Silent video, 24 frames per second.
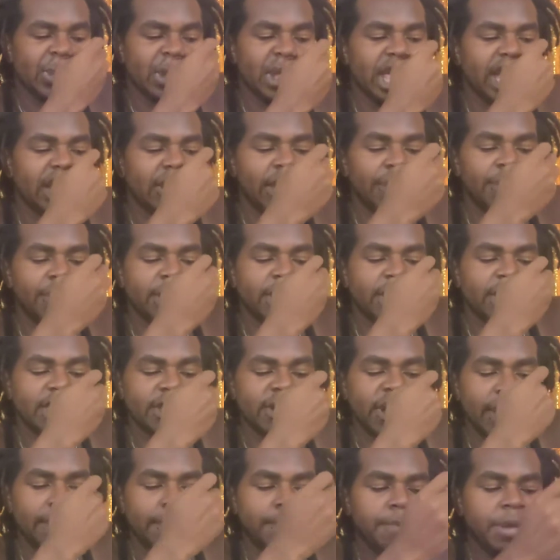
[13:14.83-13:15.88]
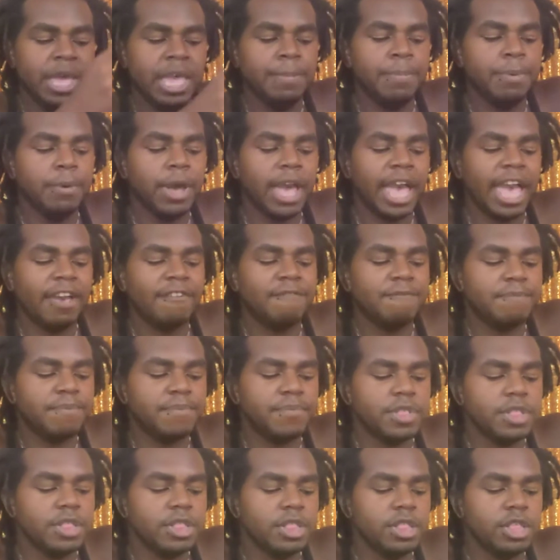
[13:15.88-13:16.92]
how do I put this? People have
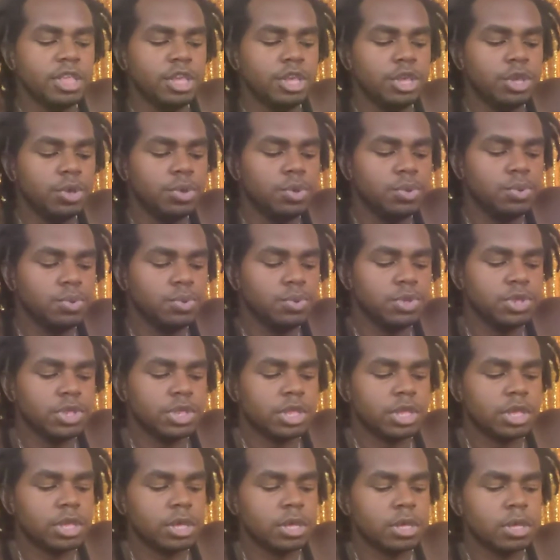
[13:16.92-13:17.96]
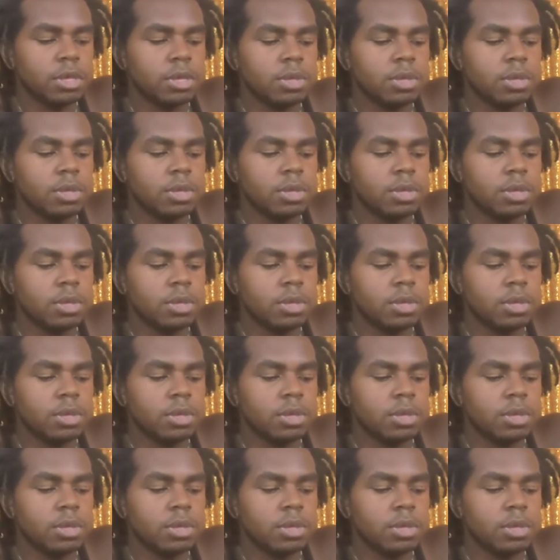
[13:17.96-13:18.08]
used,